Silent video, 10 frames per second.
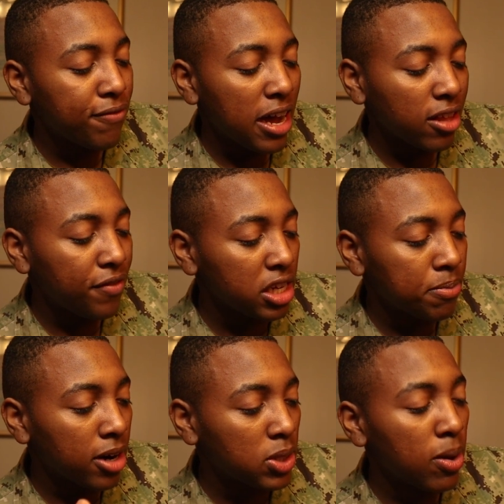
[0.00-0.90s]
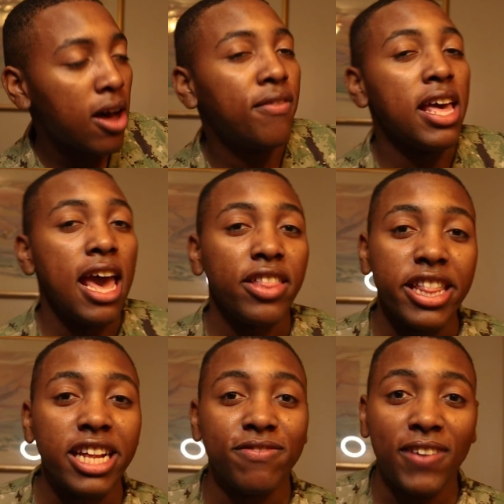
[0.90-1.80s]
you finally finish part twelve
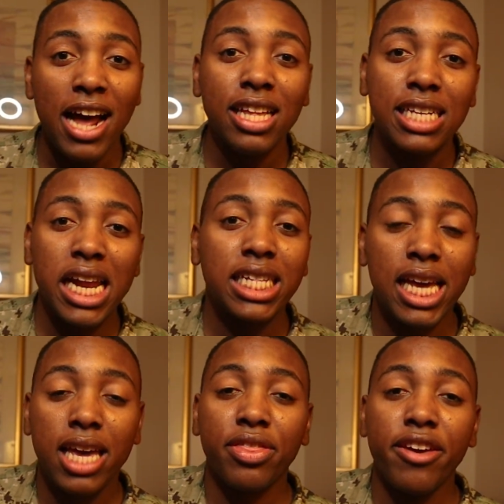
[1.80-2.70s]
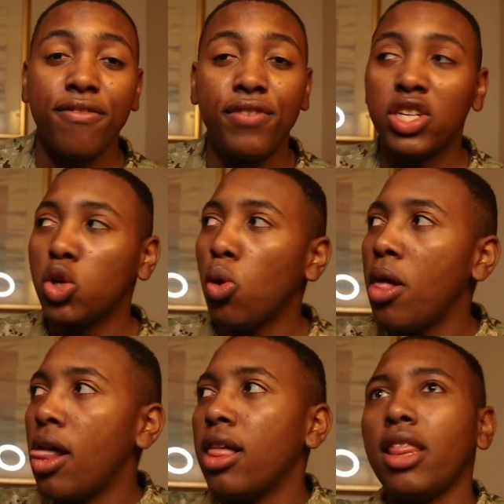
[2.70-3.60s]
and then it's finally time to take the
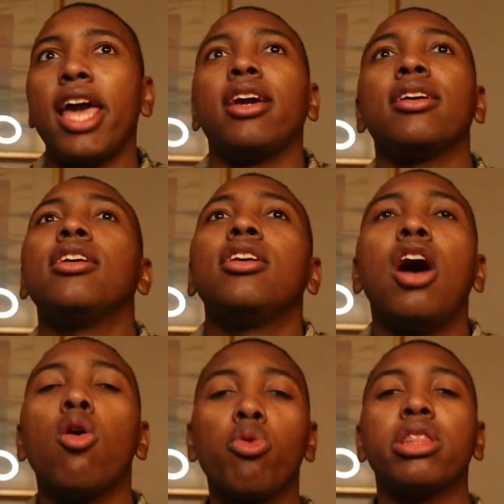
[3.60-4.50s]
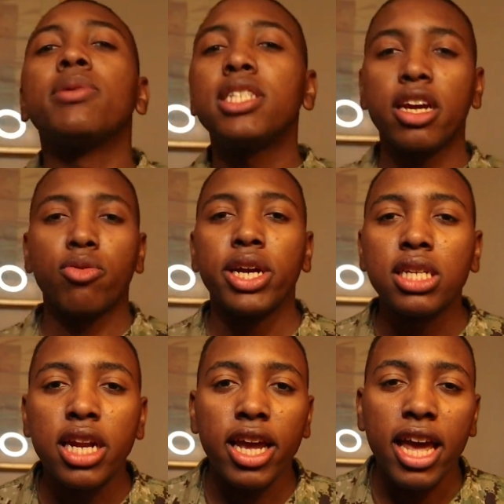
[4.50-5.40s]
official like arithmetic
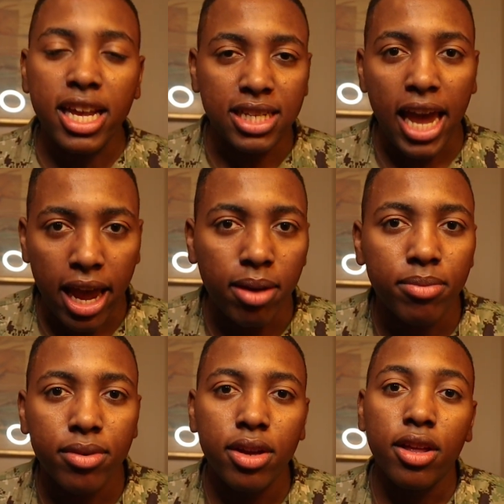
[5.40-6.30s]
reasoning exam.